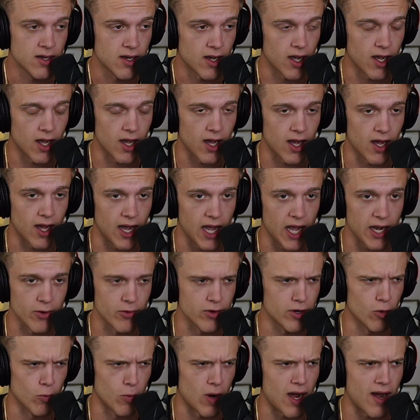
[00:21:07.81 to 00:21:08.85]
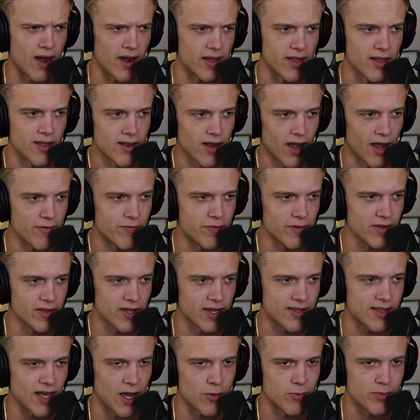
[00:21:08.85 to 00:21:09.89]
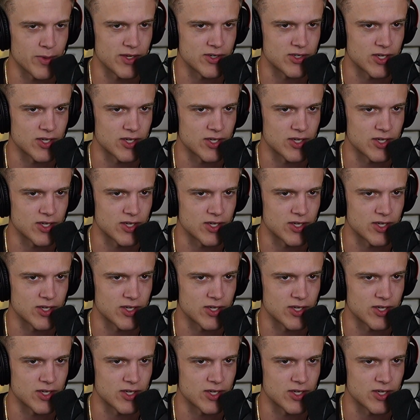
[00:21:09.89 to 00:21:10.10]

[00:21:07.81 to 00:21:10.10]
Uh, I don't know why. I feel like that would be